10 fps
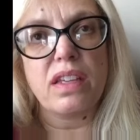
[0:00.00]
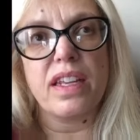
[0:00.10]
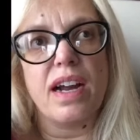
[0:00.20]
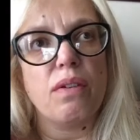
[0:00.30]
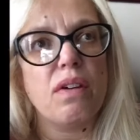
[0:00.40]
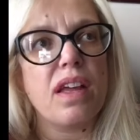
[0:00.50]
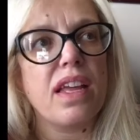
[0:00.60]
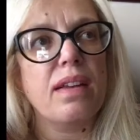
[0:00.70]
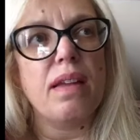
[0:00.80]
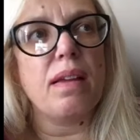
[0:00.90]
you know,
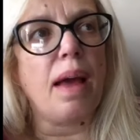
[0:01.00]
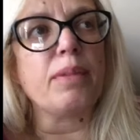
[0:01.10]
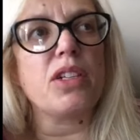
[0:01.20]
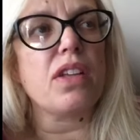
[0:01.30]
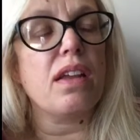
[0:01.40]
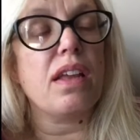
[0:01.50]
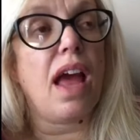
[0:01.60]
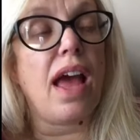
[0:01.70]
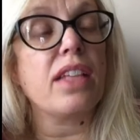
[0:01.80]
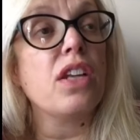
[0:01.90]
and I'm just,
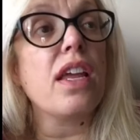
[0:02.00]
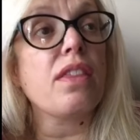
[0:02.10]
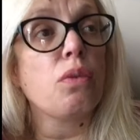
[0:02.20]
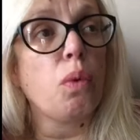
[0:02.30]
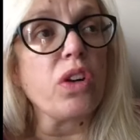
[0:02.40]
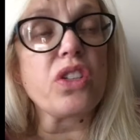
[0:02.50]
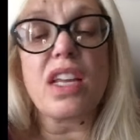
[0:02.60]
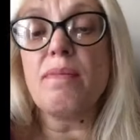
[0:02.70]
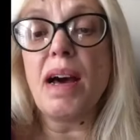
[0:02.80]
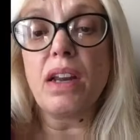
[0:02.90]
I, the worst
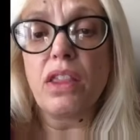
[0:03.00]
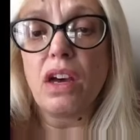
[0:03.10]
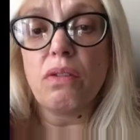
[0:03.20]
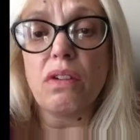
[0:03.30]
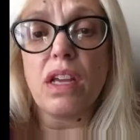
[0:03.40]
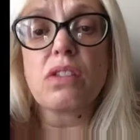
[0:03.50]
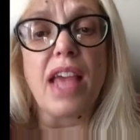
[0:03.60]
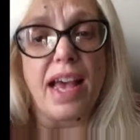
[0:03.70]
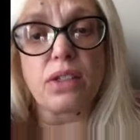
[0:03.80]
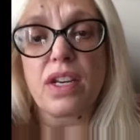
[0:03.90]
thing about it though is
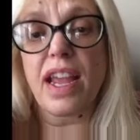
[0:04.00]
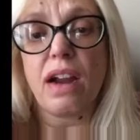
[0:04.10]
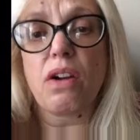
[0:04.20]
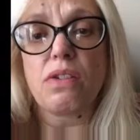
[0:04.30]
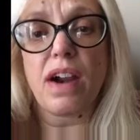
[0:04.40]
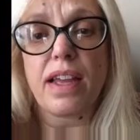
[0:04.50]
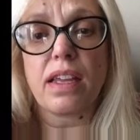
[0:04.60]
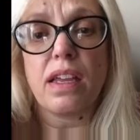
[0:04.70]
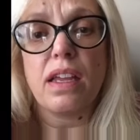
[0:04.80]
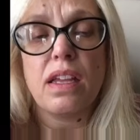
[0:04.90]
casting
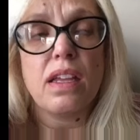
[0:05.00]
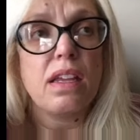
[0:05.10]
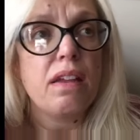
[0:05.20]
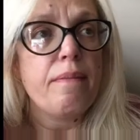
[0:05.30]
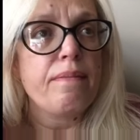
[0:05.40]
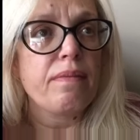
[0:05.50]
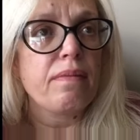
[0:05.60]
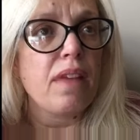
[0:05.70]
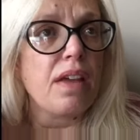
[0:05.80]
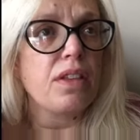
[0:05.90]
Ehrenreich.
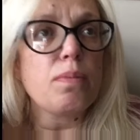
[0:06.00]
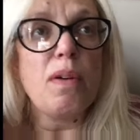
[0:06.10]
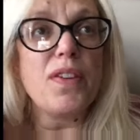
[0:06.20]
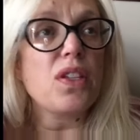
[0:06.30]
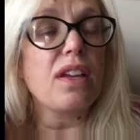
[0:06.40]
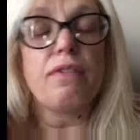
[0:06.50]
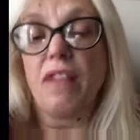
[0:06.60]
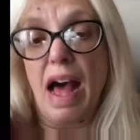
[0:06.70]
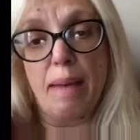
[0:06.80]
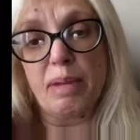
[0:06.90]
This movie's gonna
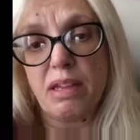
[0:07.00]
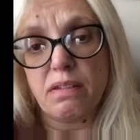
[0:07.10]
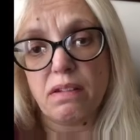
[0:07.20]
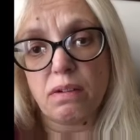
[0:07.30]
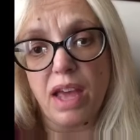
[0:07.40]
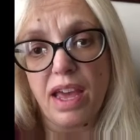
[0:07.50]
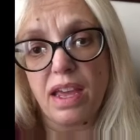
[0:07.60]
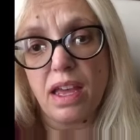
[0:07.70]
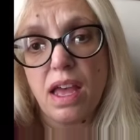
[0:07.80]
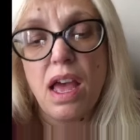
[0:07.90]
flop,
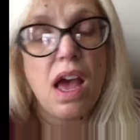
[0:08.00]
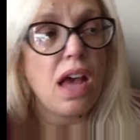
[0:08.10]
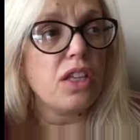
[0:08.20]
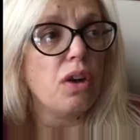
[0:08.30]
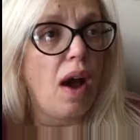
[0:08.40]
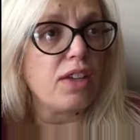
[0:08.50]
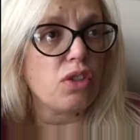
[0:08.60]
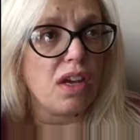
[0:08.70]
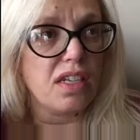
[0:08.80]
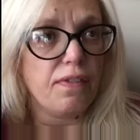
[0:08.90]
okay? You know, I
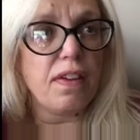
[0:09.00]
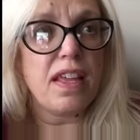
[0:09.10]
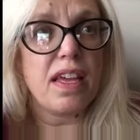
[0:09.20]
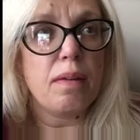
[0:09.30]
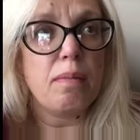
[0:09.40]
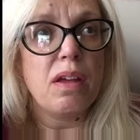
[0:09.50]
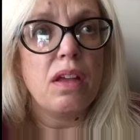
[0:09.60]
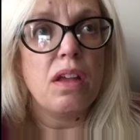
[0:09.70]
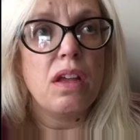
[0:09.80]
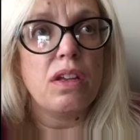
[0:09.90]
saw enough of him
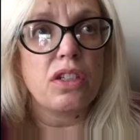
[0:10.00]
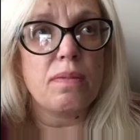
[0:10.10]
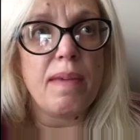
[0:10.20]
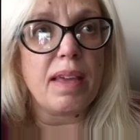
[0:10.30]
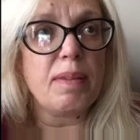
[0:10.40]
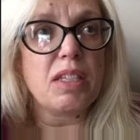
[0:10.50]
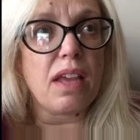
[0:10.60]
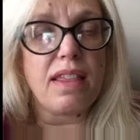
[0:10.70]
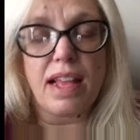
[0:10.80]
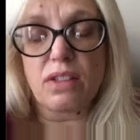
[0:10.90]
to make me
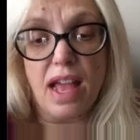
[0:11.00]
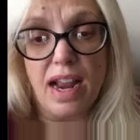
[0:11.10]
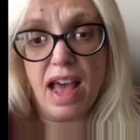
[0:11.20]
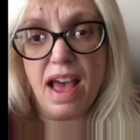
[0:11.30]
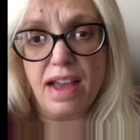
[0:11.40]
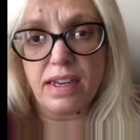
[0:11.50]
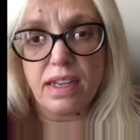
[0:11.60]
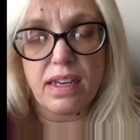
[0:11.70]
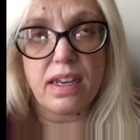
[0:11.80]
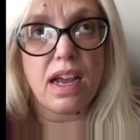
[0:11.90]
say that's not Han.
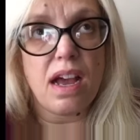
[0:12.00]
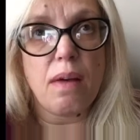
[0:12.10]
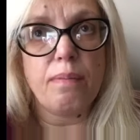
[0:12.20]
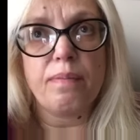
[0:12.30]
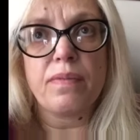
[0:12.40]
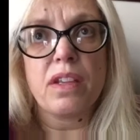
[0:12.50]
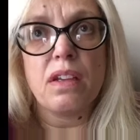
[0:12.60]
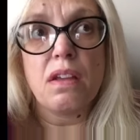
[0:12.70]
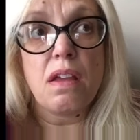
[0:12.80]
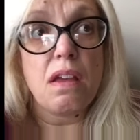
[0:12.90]
Um,
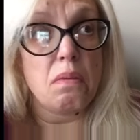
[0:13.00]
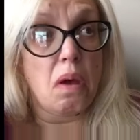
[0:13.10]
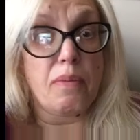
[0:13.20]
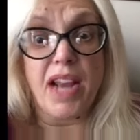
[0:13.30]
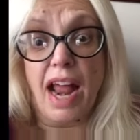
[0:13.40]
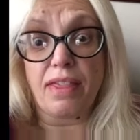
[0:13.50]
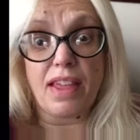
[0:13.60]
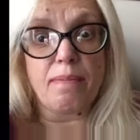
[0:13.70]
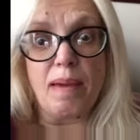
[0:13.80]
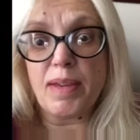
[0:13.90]
I mean, I
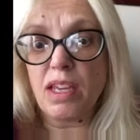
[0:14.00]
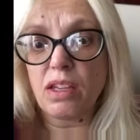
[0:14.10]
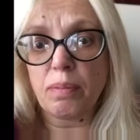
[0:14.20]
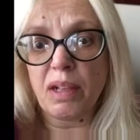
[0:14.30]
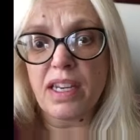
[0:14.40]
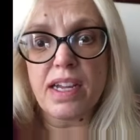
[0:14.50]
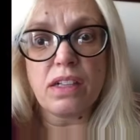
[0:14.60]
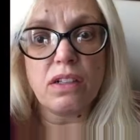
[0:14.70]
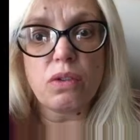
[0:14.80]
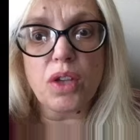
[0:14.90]
think maybe he could have played a
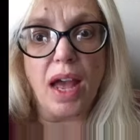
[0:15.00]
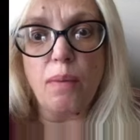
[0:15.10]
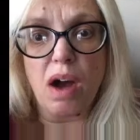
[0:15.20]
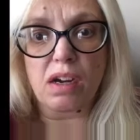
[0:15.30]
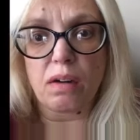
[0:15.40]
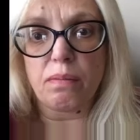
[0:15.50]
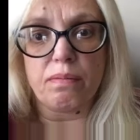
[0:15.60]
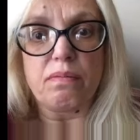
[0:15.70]
young Luke Skywalker,